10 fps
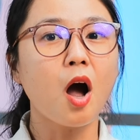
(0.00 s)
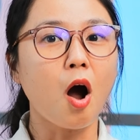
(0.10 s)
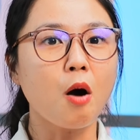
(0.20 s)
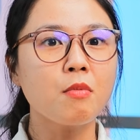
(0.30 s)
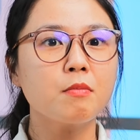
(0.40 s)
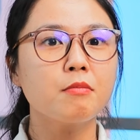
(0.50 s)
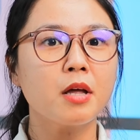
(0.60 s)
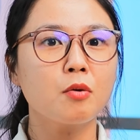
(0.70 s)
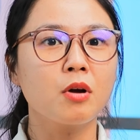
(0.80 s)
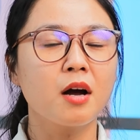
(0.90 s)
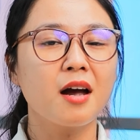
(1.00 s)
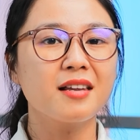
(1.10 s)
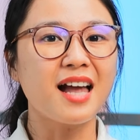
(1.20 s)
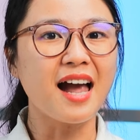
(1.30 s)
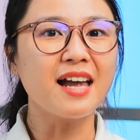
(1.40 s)
Almond milk,
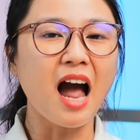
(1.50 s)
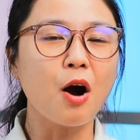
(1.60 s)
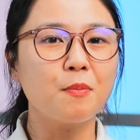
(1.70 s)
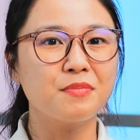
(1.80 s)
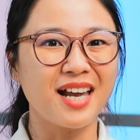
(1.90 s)
9 out of